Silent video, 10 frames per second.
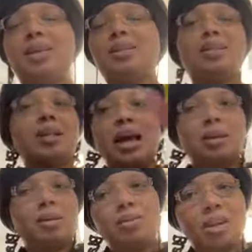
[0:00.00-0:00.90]
That's like
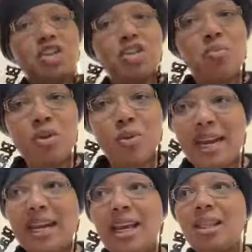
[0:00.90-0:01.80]
a, uh, they shouldn't be doing
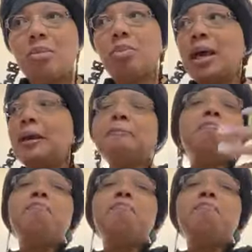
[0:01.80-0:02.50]
that either, but